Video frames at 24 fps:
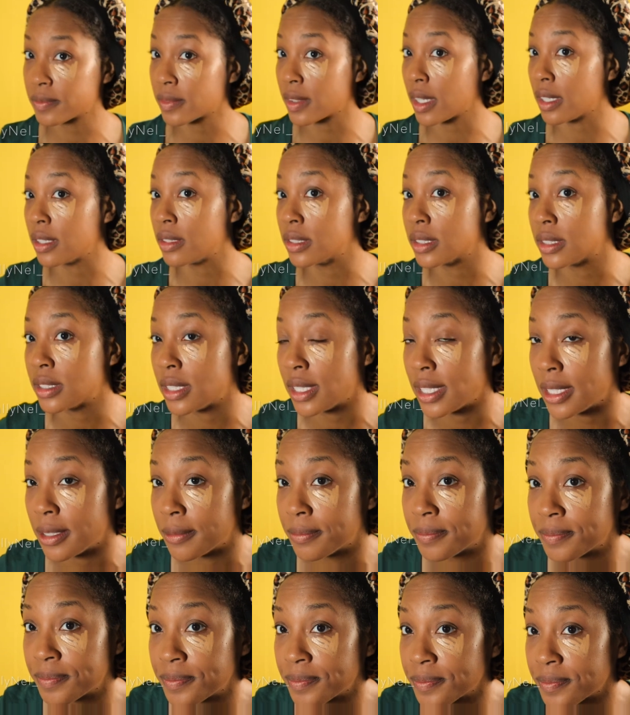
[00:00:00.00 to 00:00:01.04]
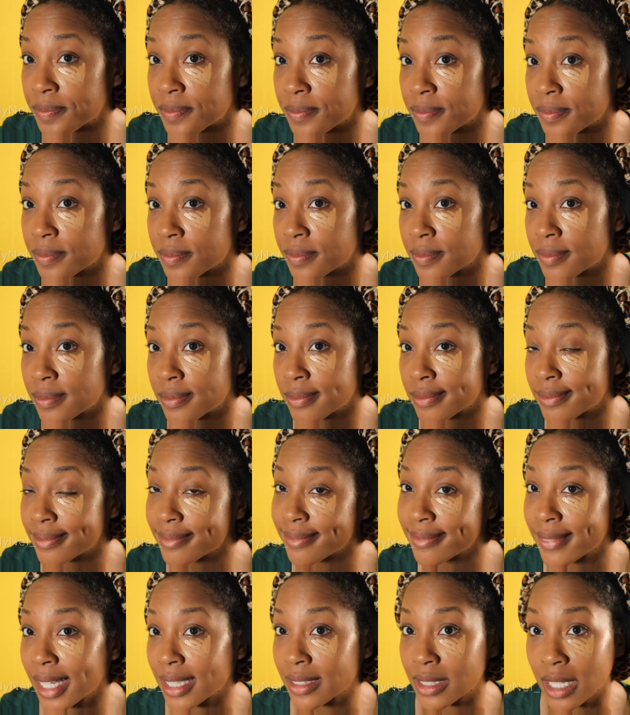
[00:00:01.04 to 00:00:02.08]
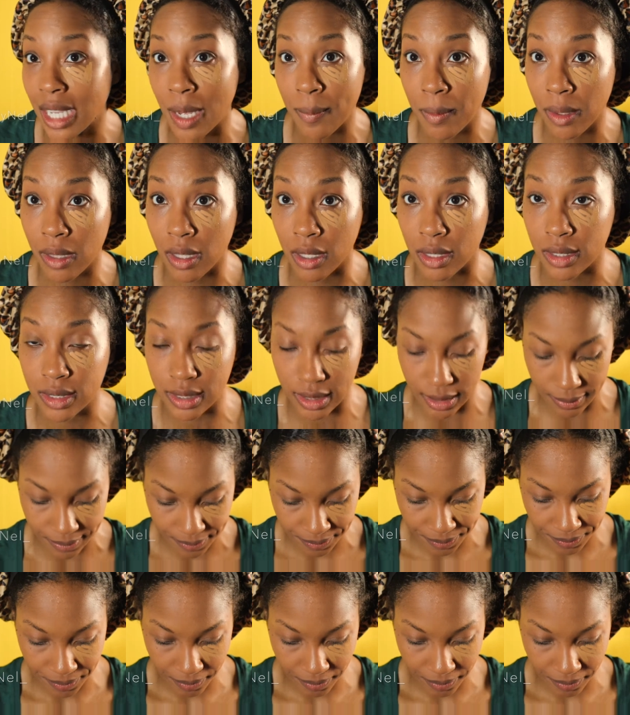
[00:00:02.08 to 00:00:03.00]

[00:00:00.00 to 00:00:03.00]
And you see, that's how it looks.